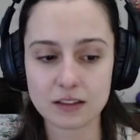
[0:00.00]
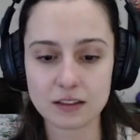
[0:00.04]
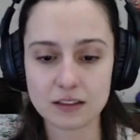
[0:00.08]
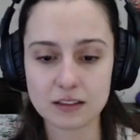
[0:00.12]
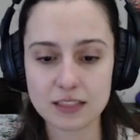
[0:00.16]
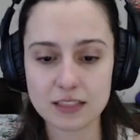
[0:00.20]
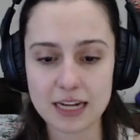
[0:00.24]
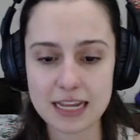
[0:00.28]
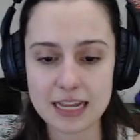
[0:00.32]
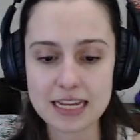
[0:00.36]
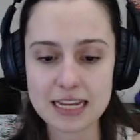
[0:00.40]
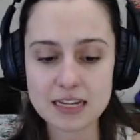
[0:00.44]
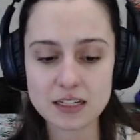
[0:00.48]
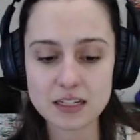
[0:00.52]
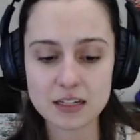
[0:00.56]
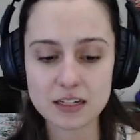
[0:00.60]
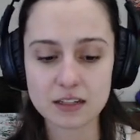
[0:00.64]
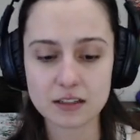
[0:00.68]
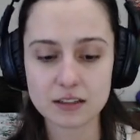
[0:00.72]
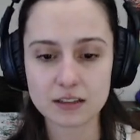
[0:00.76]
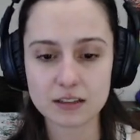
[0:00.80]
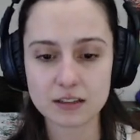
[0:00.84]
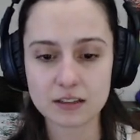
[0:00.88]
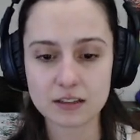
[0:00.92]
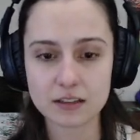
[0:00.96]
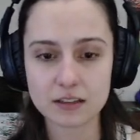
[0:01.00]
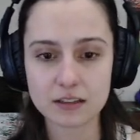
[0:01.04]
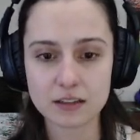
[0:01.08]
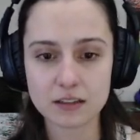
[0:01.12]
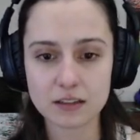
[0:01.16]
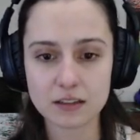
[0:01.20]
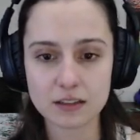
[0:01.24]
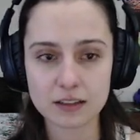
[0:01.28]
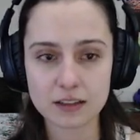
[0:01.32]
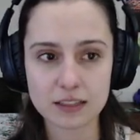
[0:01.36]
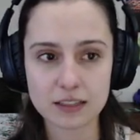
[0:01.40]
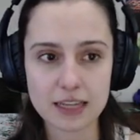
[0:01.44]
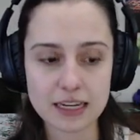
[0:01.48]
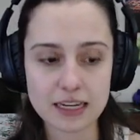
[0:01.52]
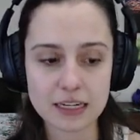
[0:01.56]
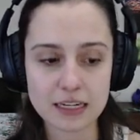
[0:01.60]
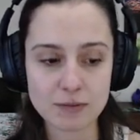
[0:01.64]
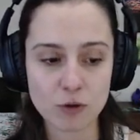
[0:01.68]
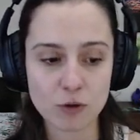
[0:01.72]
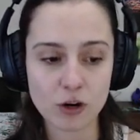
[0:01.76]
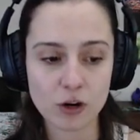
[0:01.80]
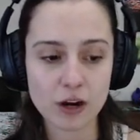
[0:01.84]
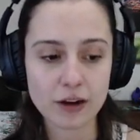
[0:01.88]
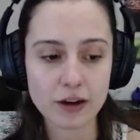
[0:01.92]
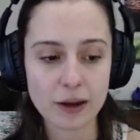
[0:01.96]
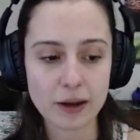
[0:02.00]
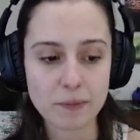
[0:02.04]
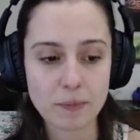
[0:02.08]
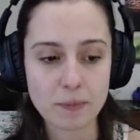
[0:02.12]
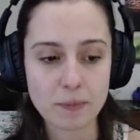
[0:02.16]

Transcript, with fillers: Did I eat? Can't eat more. Okay.